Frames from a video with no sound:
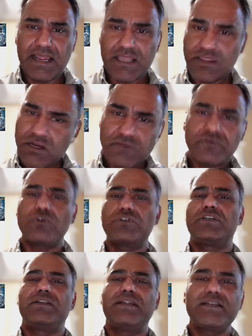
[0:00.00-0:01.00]
And then, of
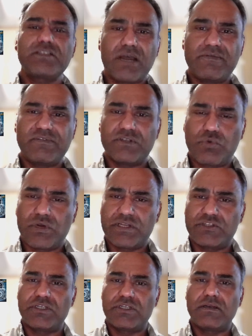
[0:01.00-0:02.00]
course, the next obvious
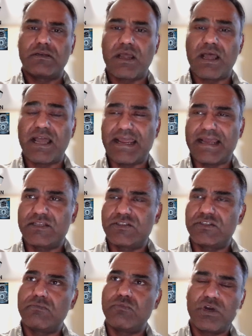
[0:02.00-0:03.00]
question I
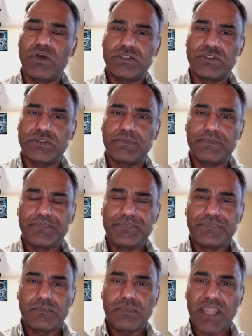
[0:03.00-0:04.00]
asked him was,
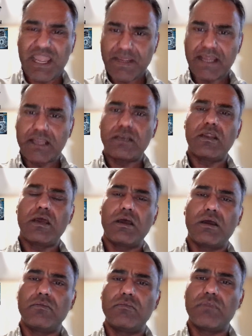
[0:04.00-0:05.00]
hey man,
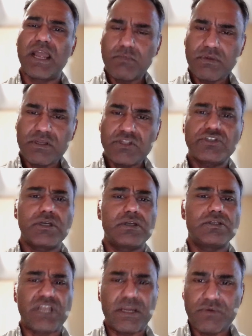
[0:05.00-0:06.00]
how much
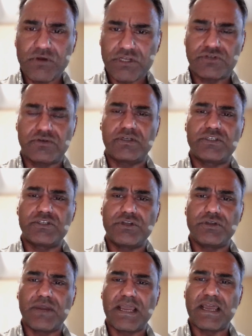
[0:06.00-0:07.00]
cyber insurance do
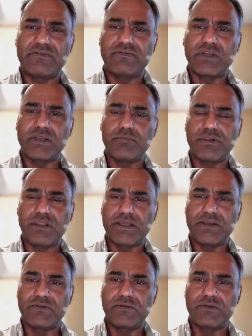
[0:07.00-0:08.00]
you have in
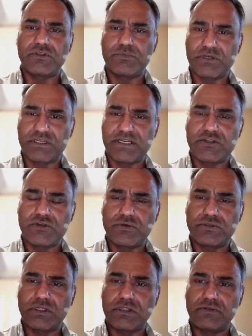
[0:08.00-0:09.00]
place to protect
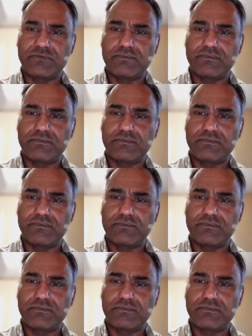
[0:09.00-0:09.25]
yourself?